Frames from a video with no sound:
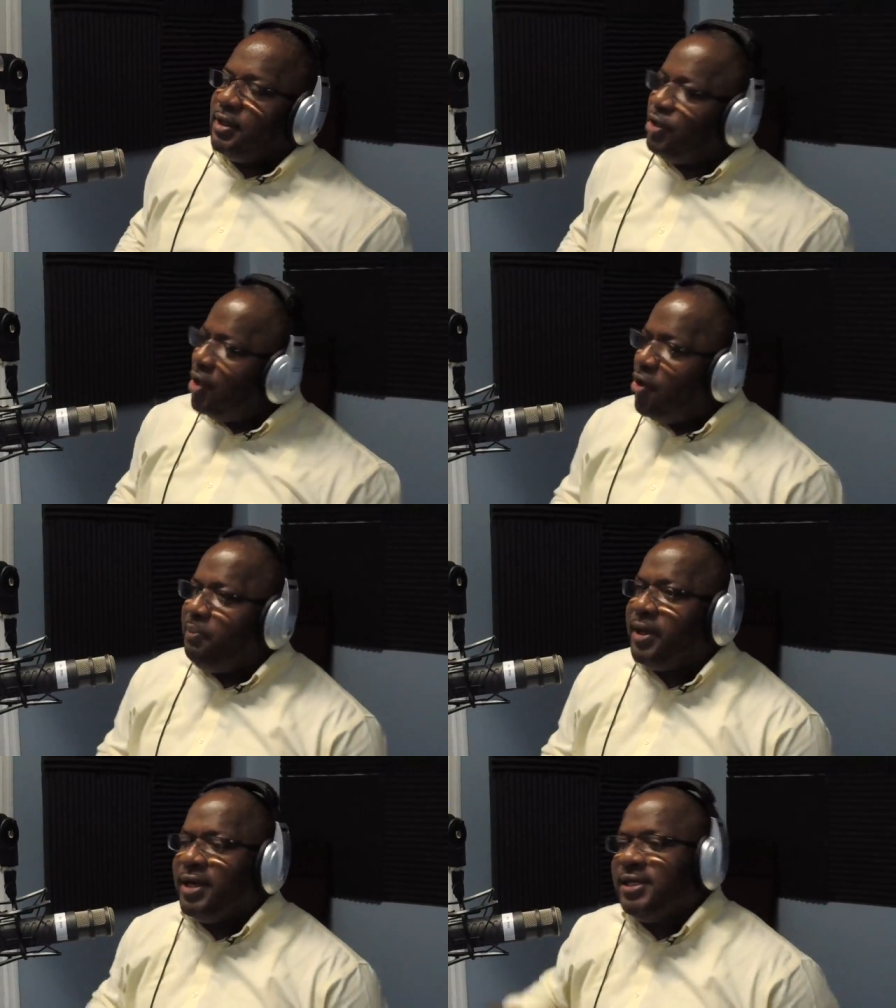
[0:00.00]
No,
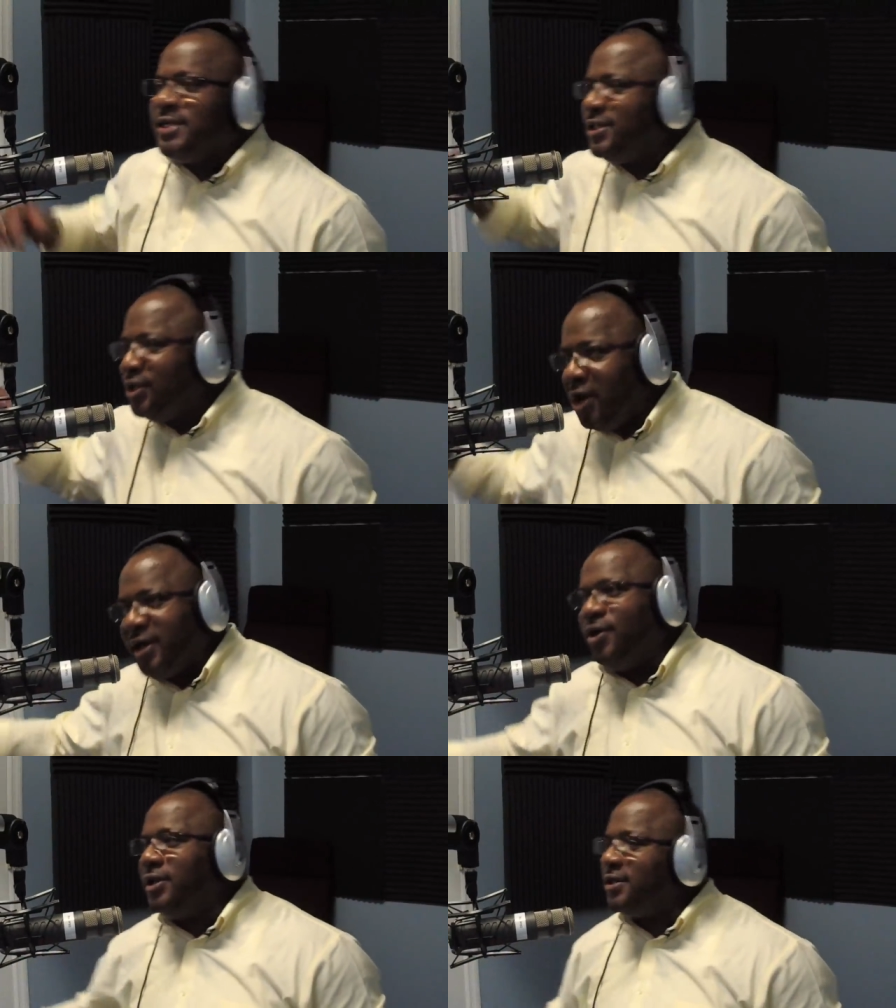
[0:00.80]
because it's not
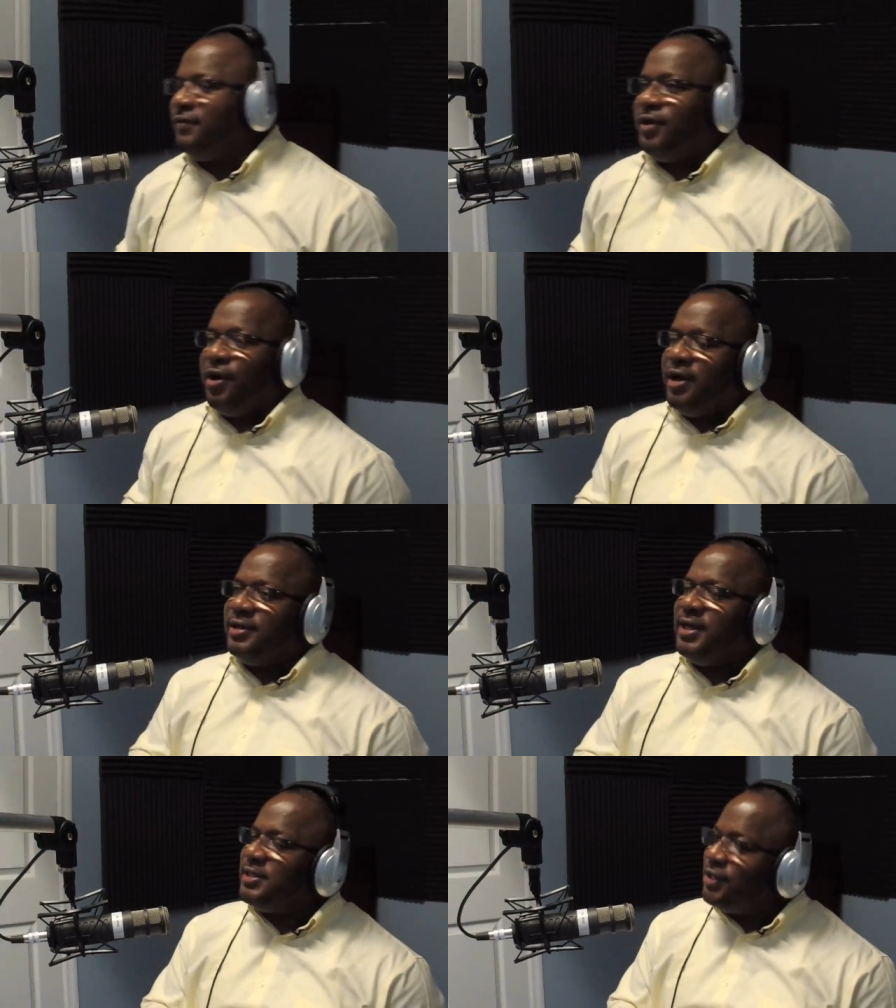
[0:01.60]
an altar of
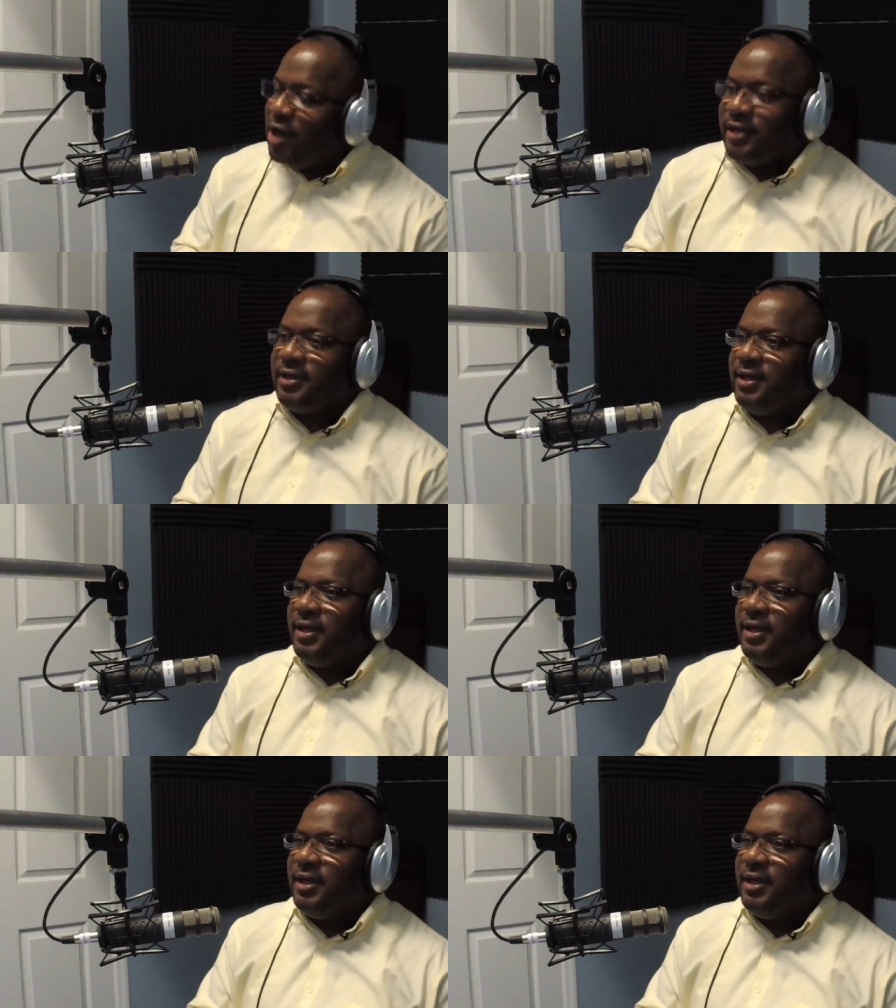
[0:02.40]
God. It's not.